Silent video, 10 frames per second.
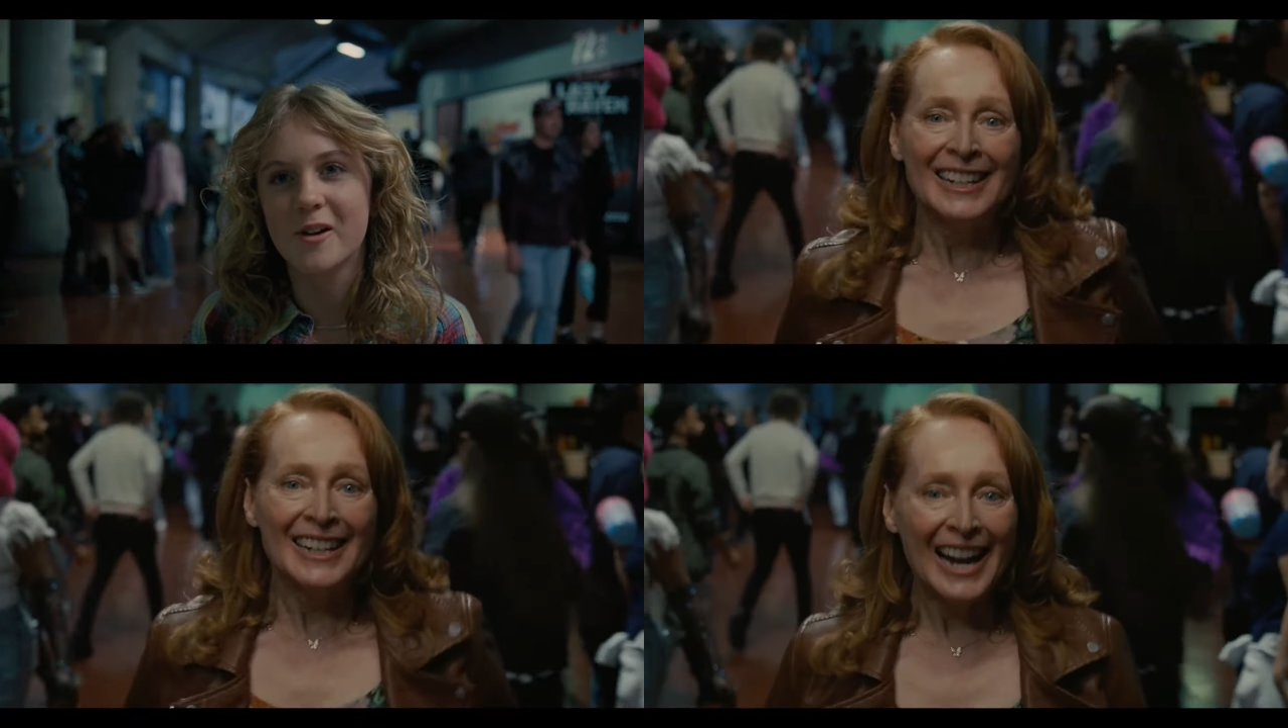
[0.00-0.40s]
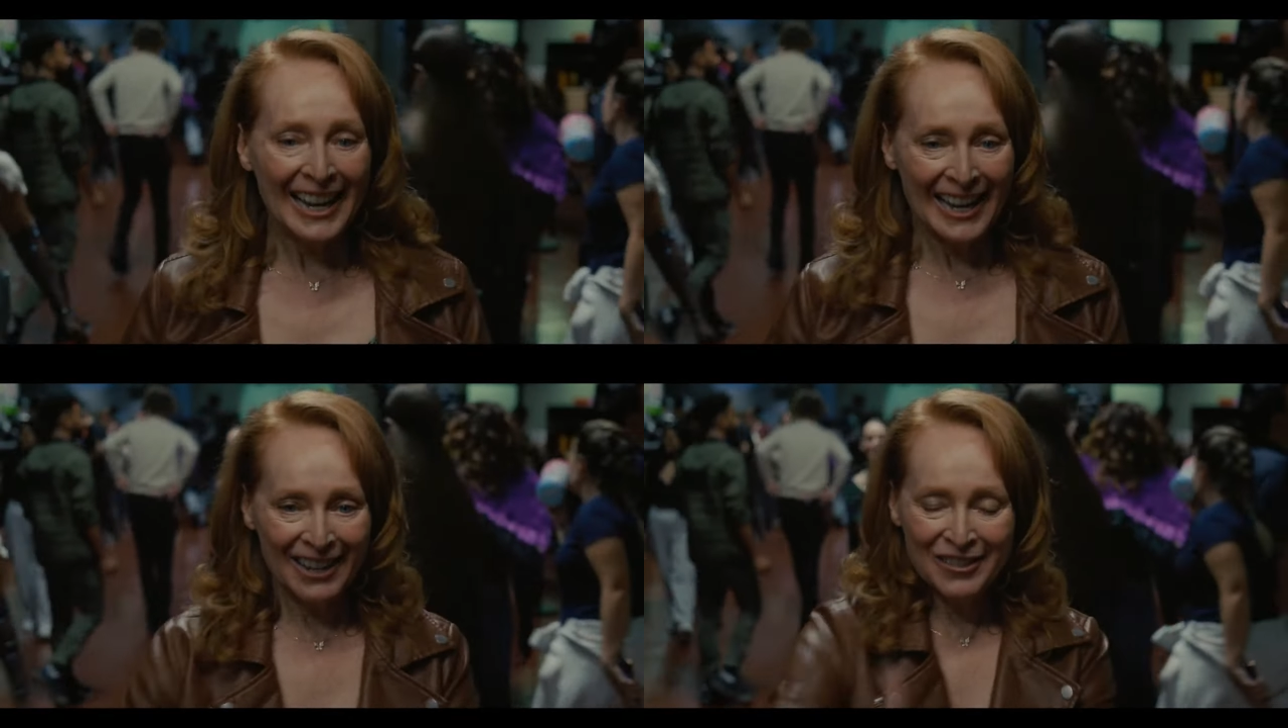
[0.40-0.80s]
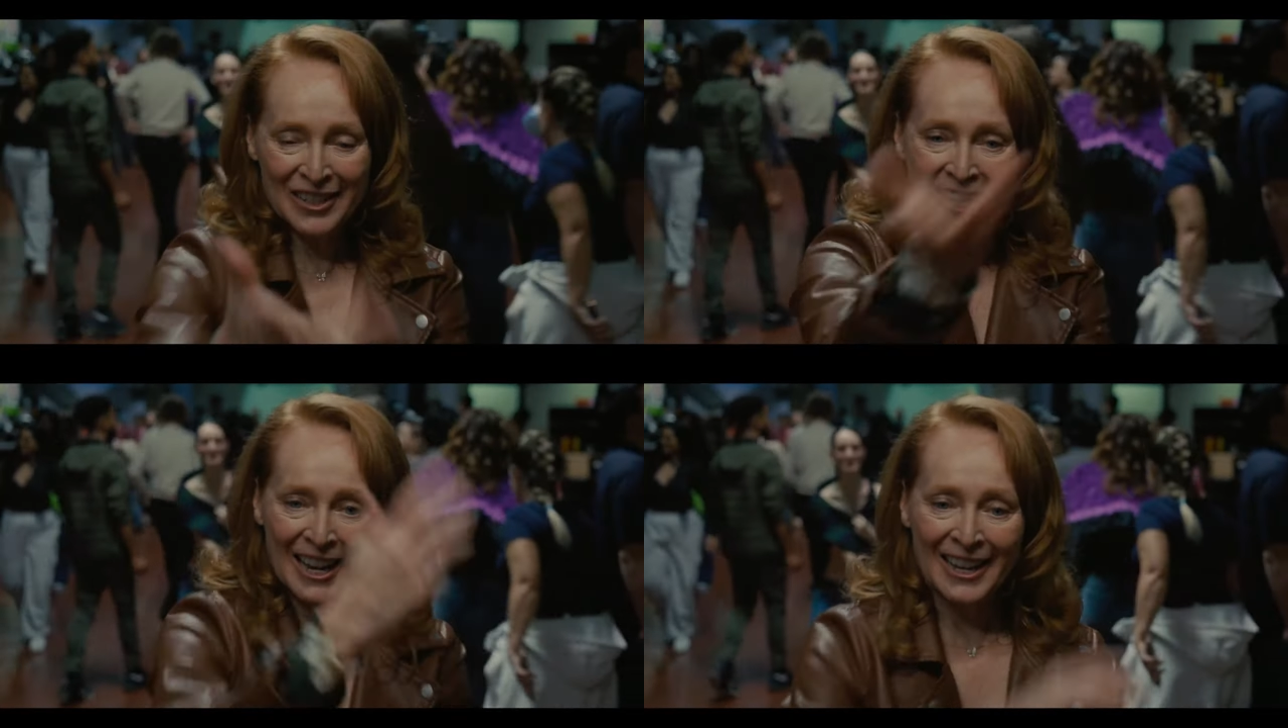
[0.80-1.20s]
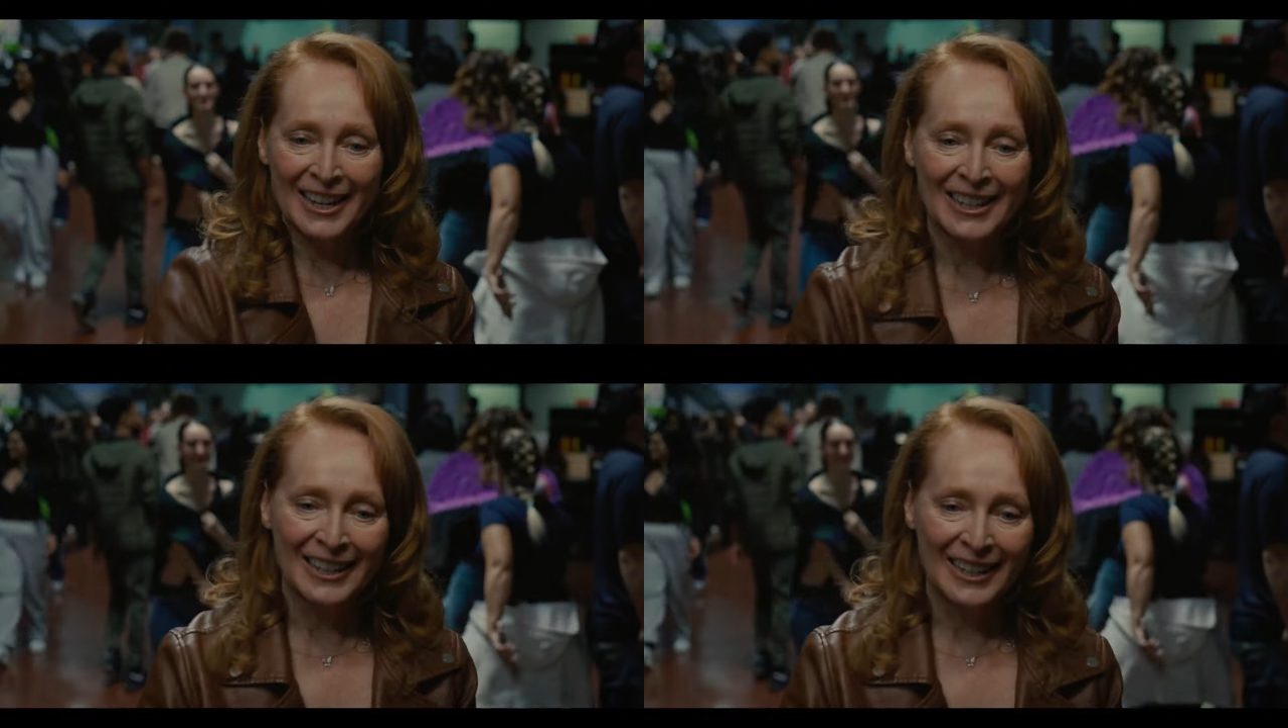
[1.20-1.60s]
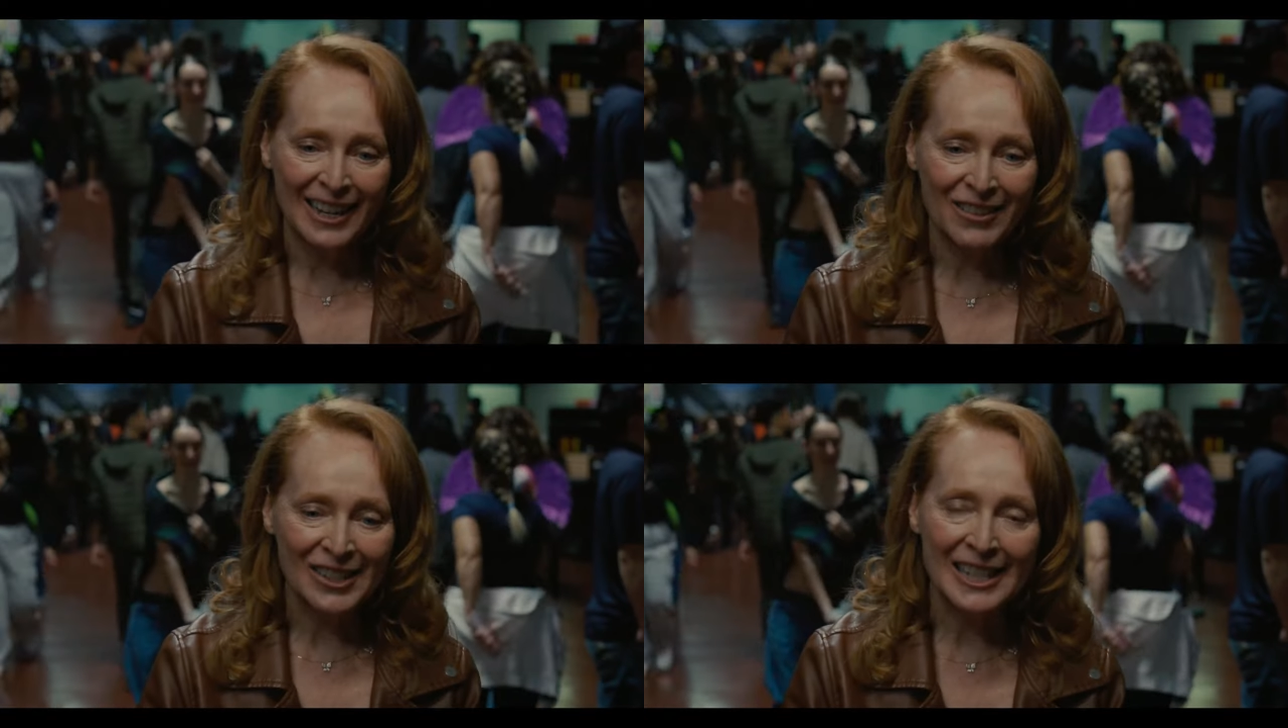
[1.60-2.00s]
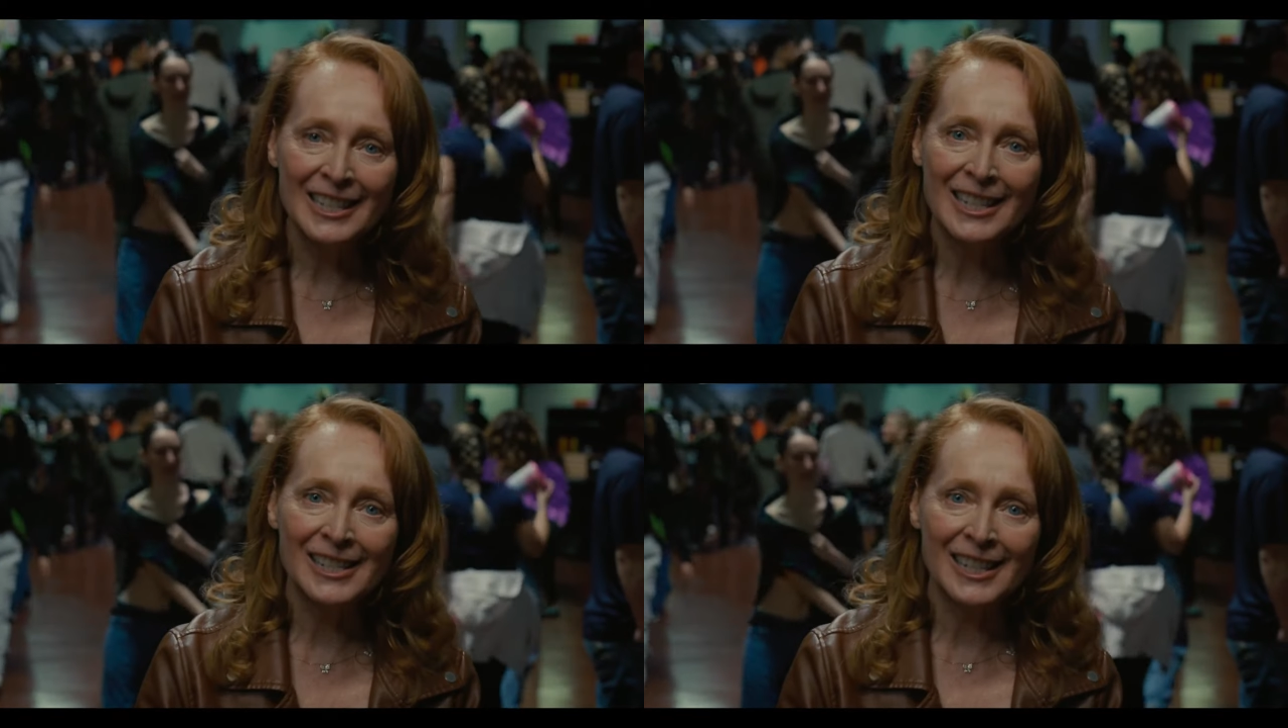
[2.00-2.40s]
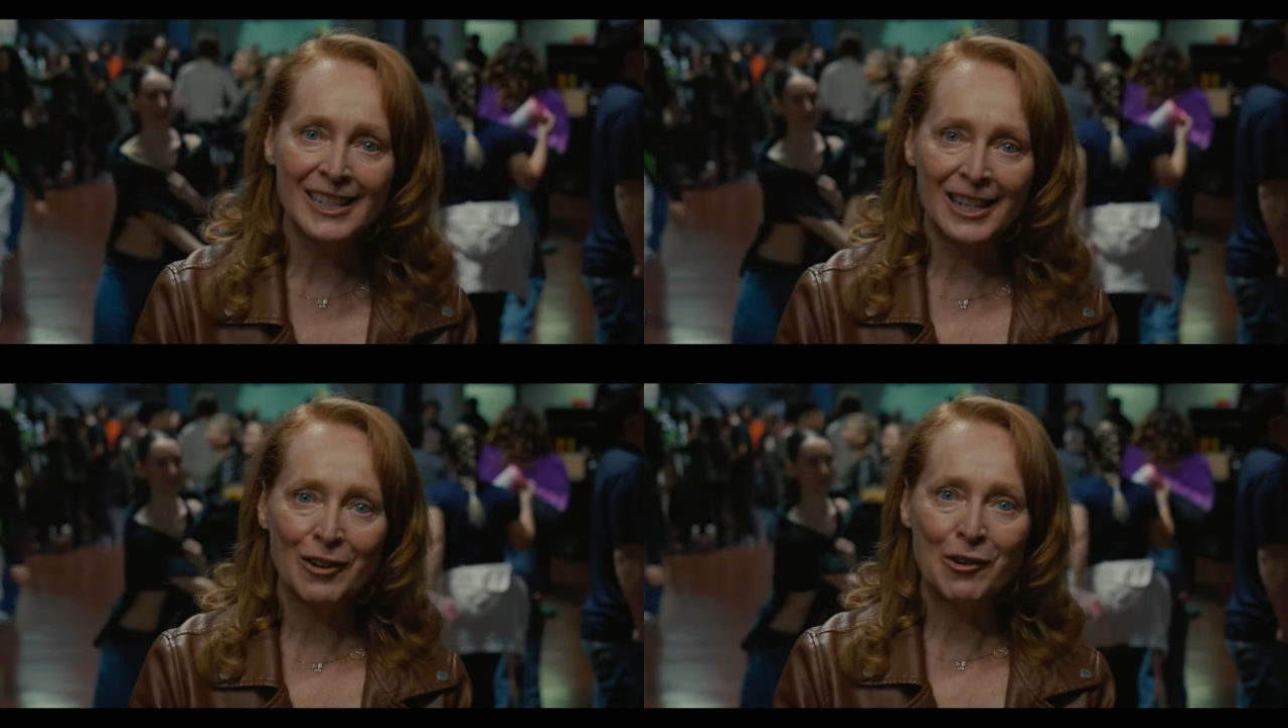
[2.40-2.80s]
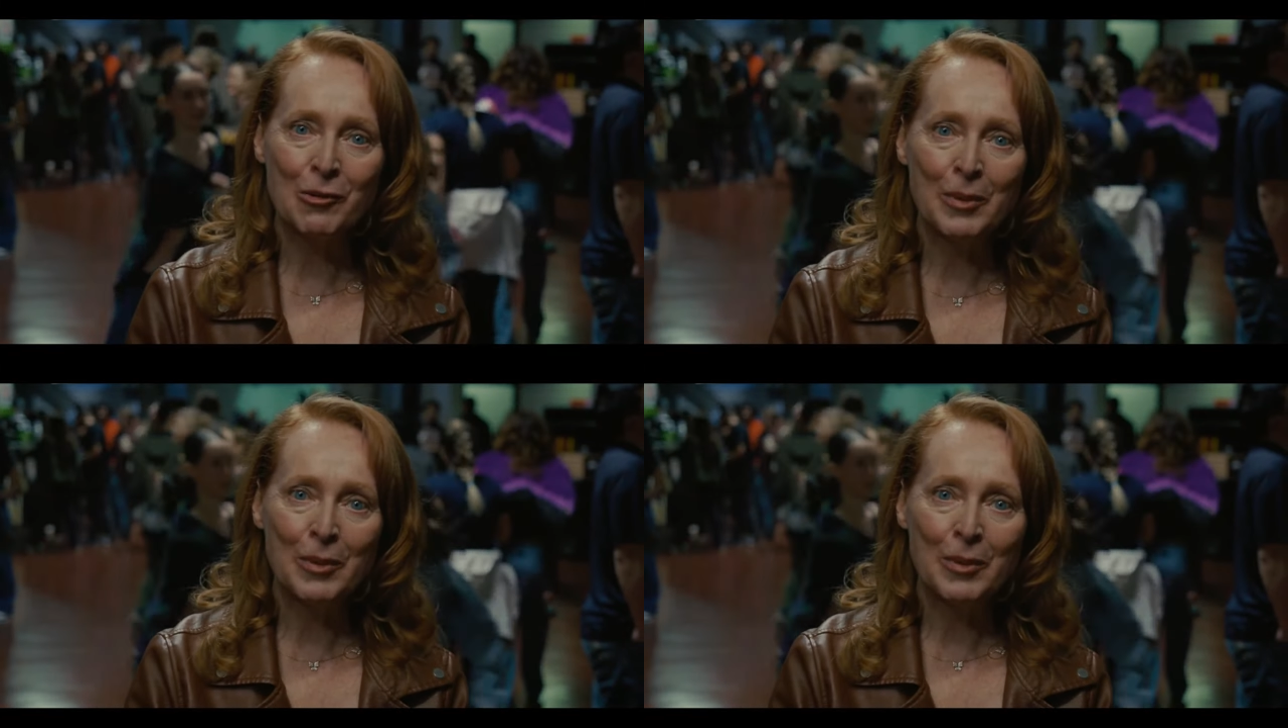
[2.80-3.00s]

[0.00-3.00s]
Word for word: The woman asked if Riley and her daughter could still be friends,